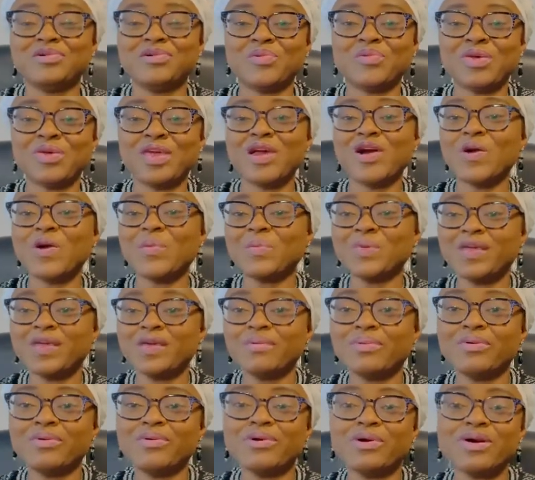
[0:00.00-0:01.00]
We help
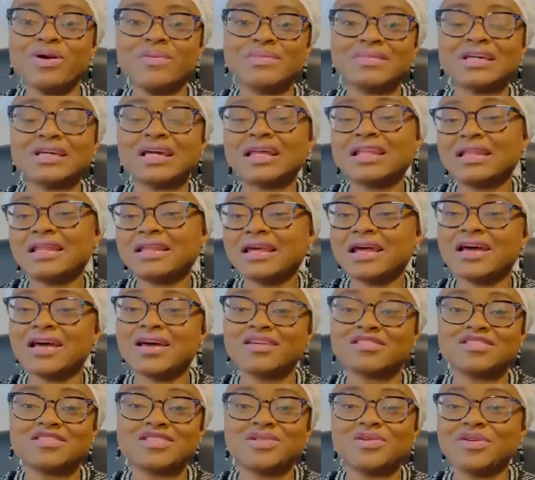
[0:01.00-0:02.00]
people come to
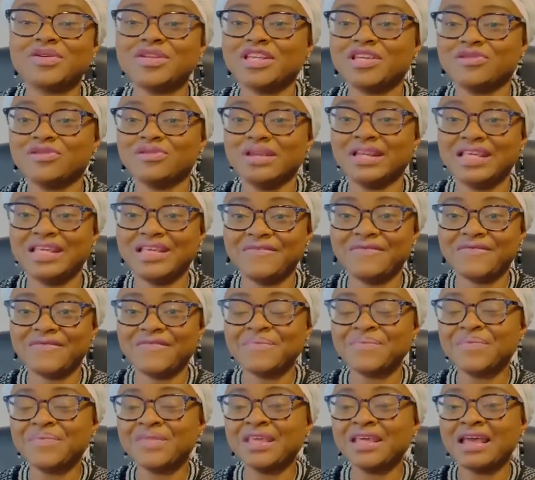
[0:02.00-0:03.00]
Canada, study or live.
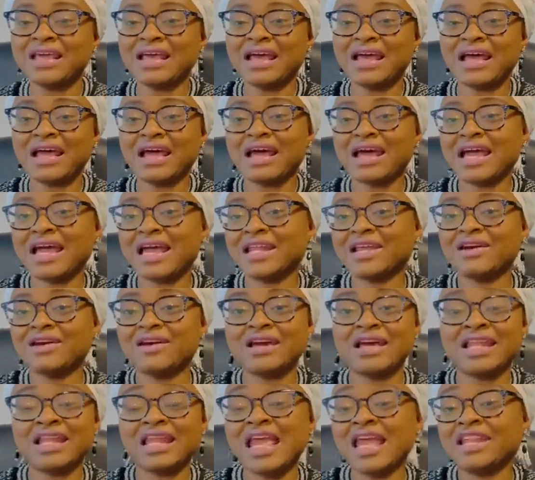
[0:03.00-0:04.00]
And
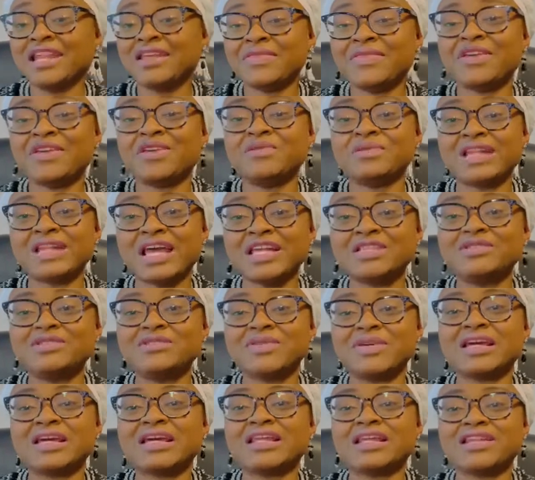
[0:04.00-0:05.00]
anything you like to
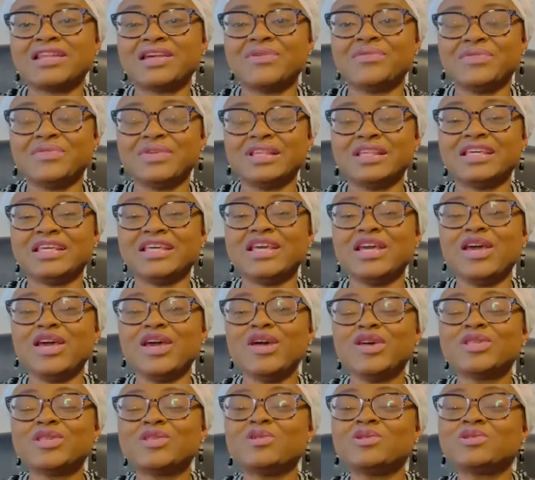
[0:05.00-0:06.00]
do in Canada, really.
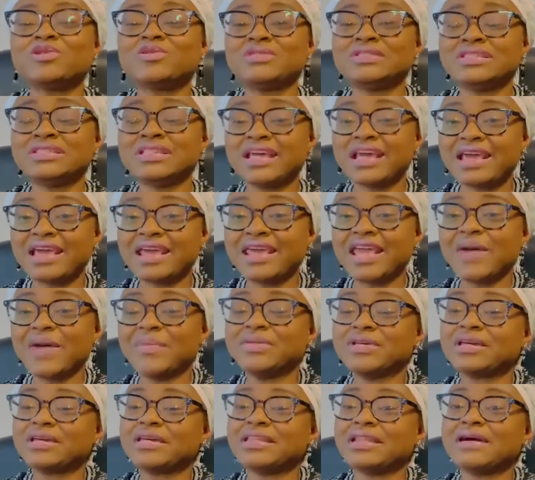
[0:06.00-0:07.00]
So today I'm
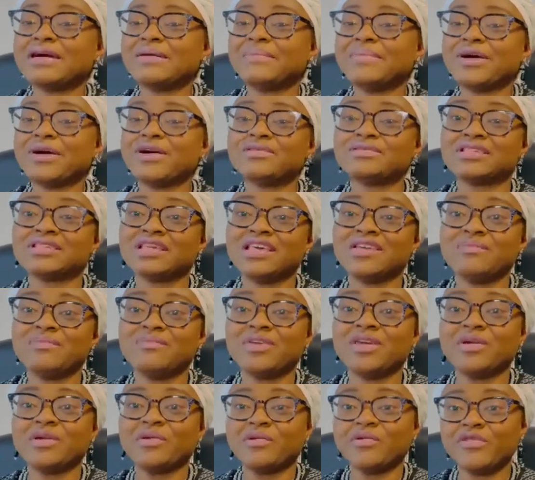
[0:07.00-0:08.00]
talking about
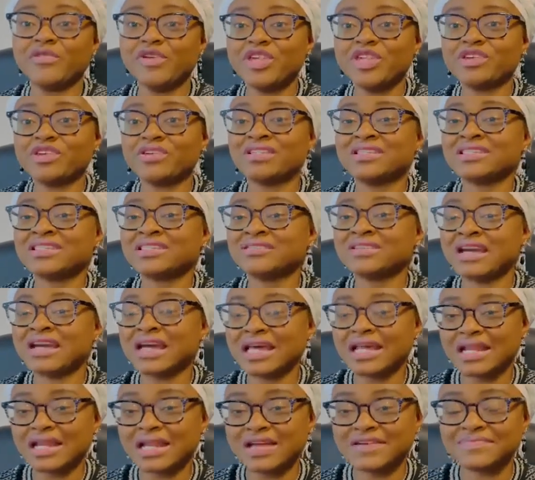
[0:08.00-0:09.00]
immigration to
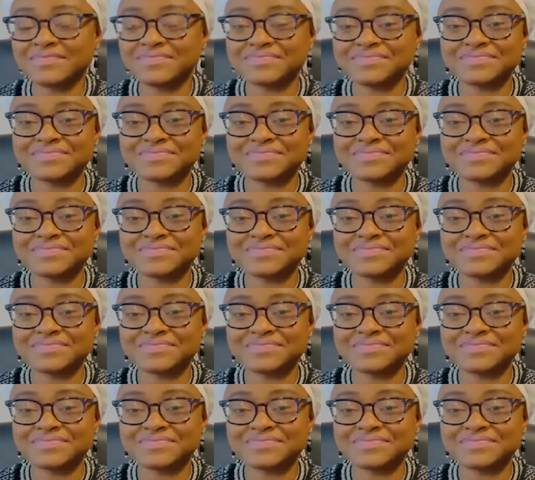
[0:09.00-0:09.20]
Canada,